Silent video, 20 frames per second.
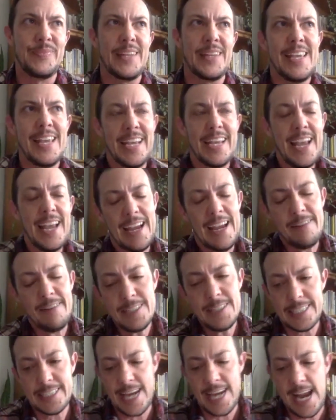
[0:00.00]
it was
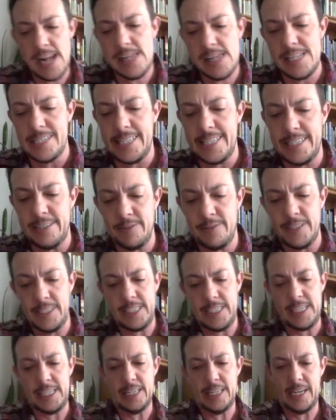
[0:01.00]
a challenge to
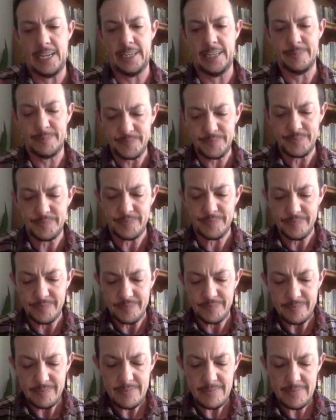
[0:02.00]
really like
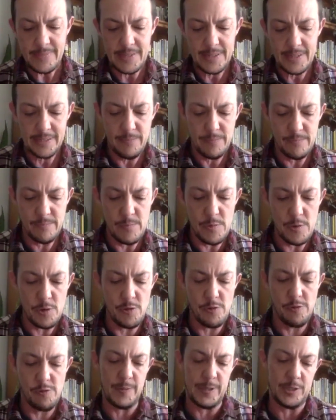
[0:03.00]

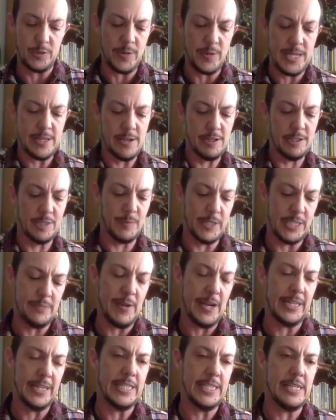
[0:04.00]
move between those
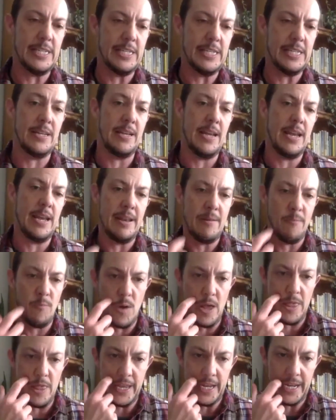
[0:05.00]
perspectives. And
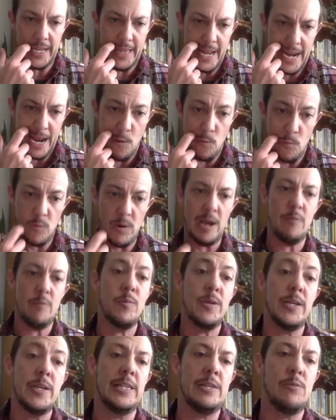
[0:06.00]
one thing that I
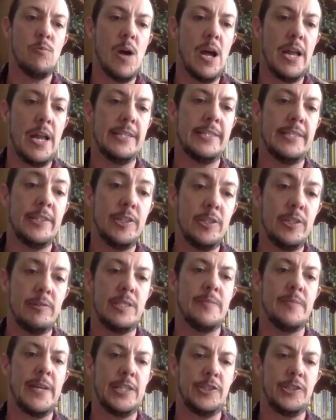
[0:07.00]
really wanted to do was
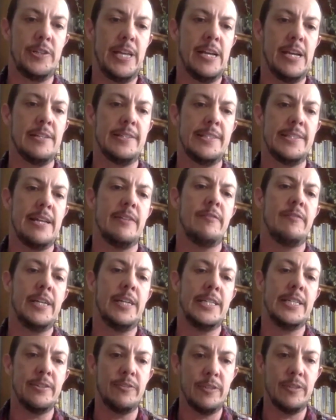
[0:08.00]
make sure they all sounded very
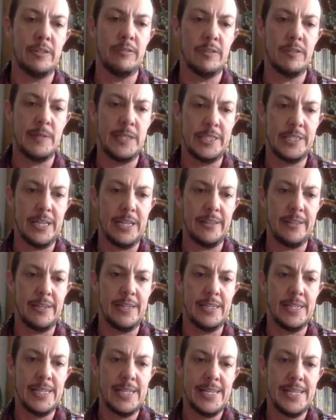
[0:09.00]
different from each other.
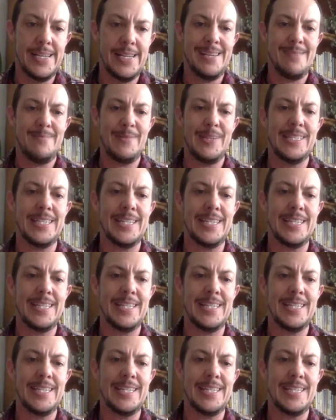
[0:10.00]
I